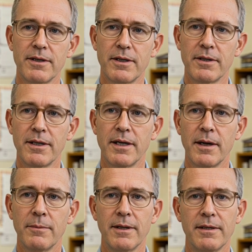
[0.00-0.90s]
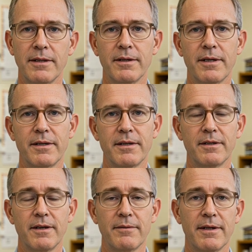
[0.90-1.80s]
Their decoupling suggested
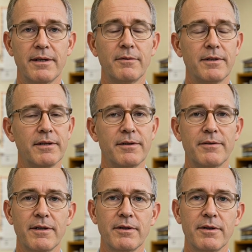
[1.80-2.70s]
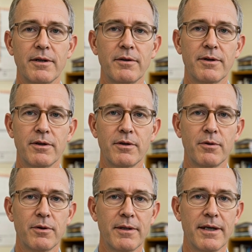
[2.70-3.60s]
something specific to silver's
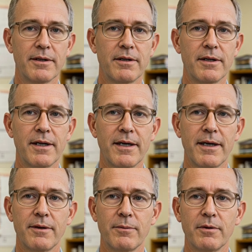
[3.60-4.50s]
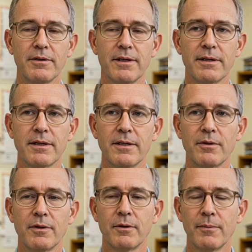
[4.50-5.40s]
dual nature as both
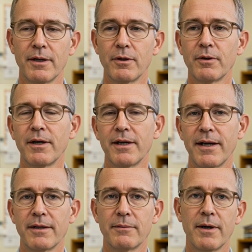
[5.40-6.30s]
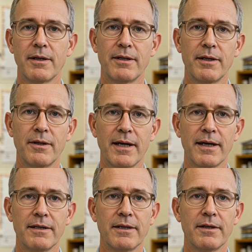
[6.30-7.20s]
industrial metal and monetary
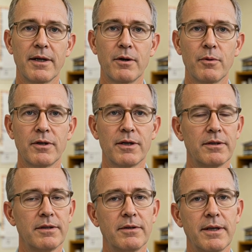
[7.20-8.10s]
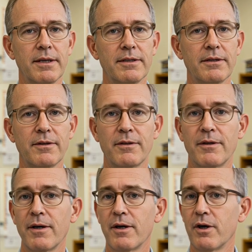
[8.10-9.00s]
asset was under stress.
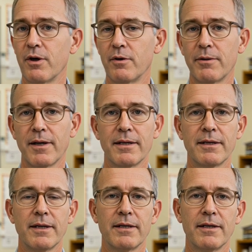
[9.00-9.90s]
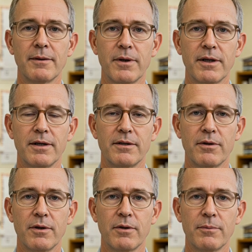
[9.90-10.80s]
Overnight lending markets
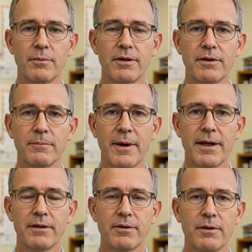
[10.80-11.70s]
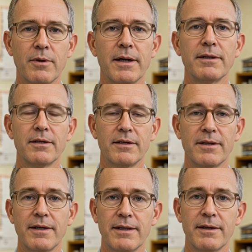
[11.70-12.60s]
showed brief spikes in rates,
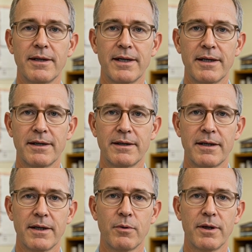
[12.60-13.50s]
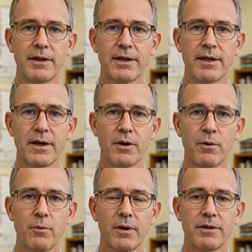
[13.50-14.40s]
indicating that liquidity
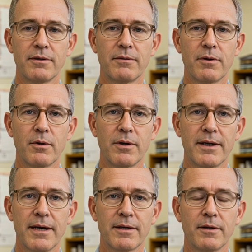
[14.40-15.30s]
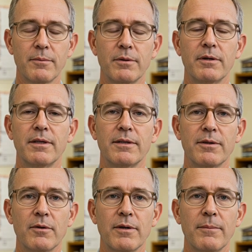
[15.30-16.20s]
wasn't flowing as smoothly
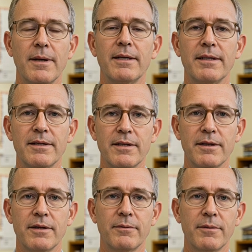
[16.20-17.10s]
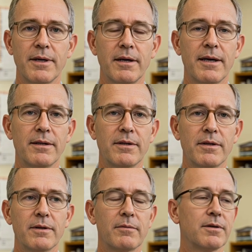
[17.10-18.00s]
through the banking system as
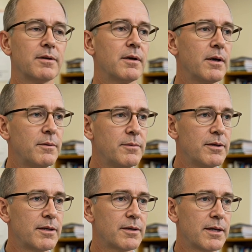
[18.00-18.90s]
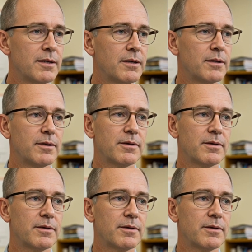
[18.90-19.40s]
surface calm suggested.